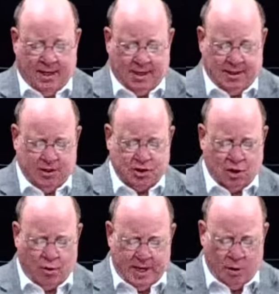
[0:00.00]
them.
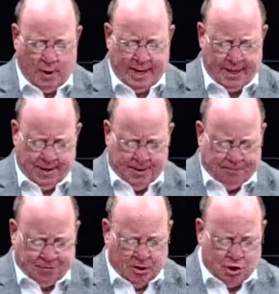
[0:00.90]
So anyway,
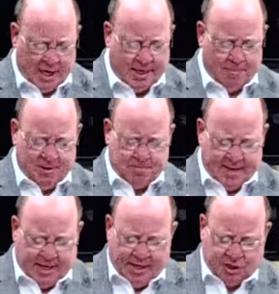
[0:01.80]
Jacob
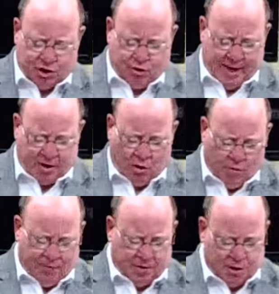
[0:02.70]
is making his trek
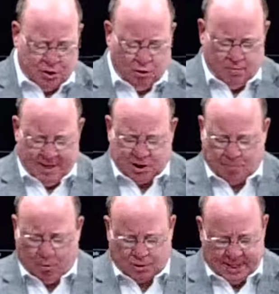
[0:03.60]
over to
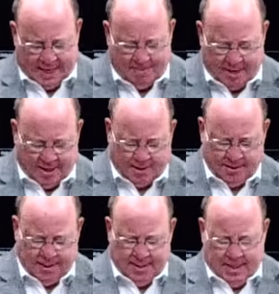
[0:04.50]

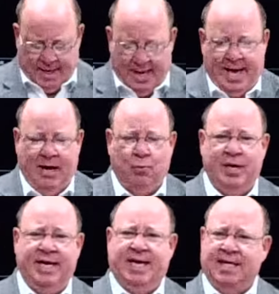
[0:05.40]
Mesopotamia,
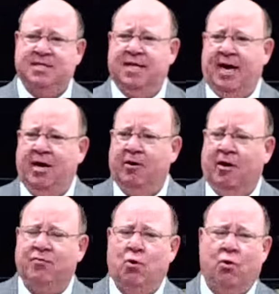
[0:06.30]
and when he gets
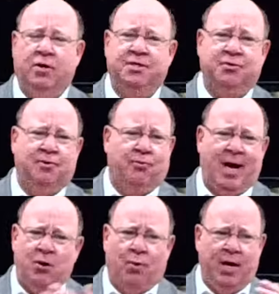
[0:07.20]
there, of course,
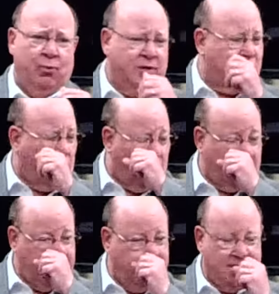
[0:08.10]
right away we're
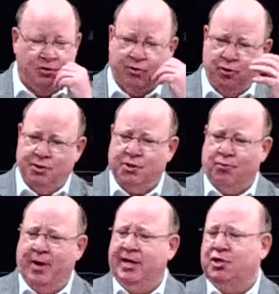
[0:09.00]
told he's
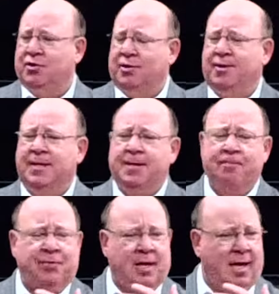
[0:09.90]
introduced to Rachel.
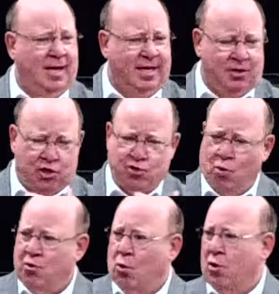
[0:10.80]
In
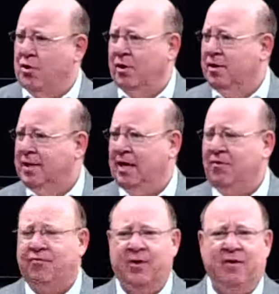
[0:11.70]
short order,
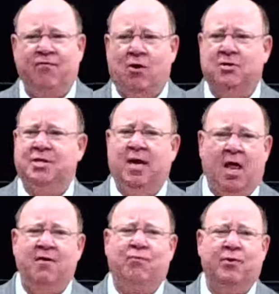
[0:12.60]
he falls
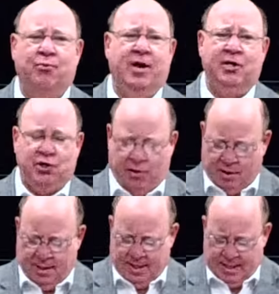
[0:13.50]
in love with
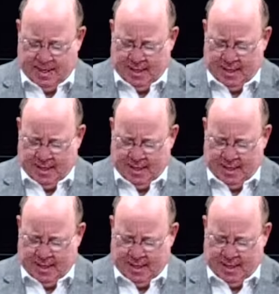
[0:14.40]
Rachel.